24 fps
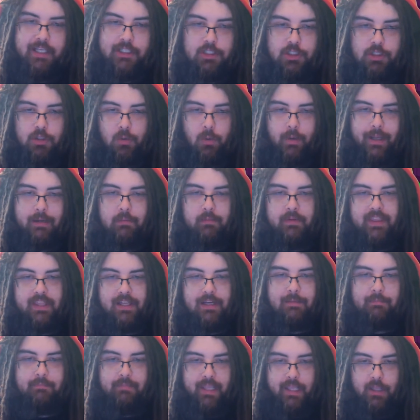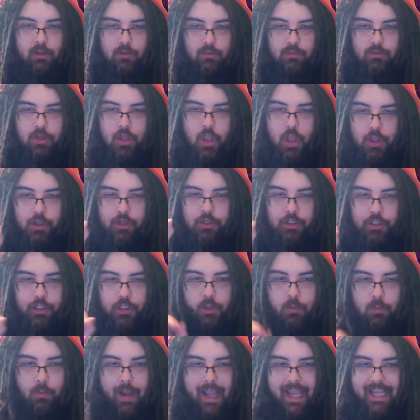joy within a build,
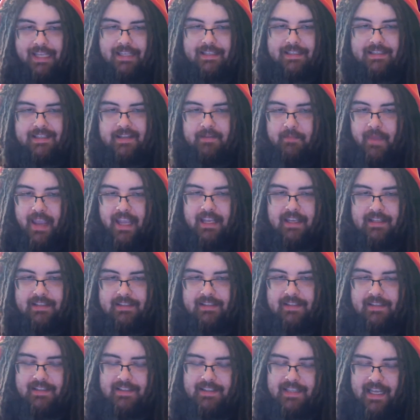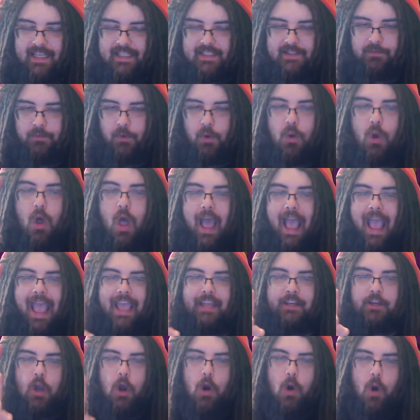new ways to make it successful,
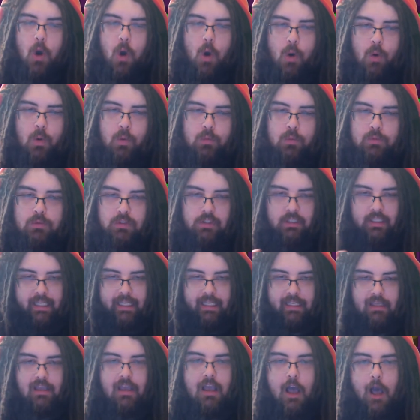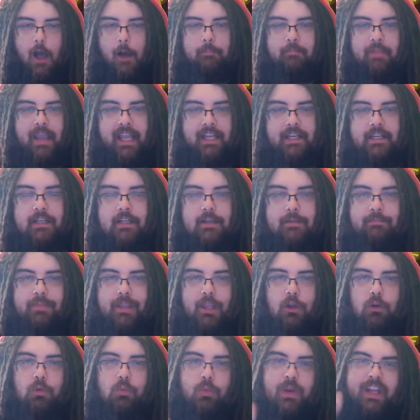and only abandon a
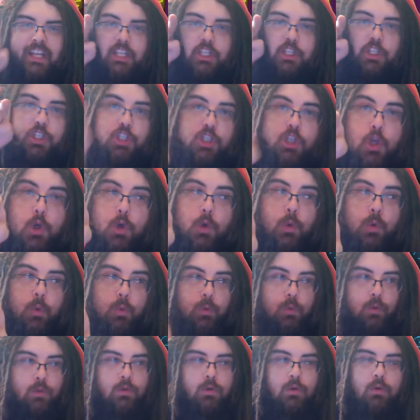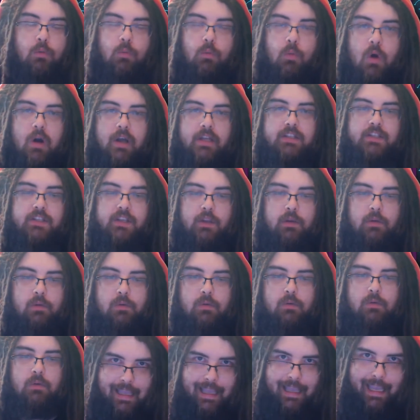build when you want to.
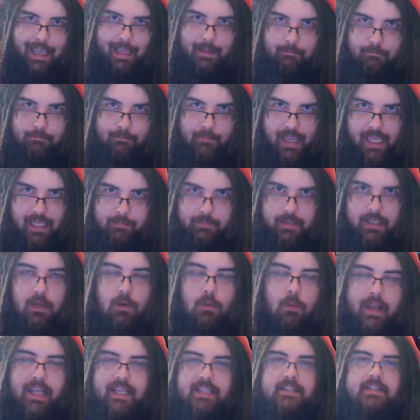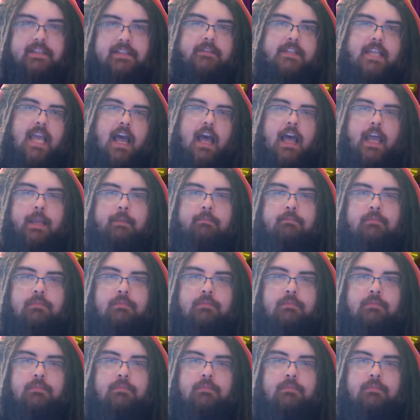It may be a waste of time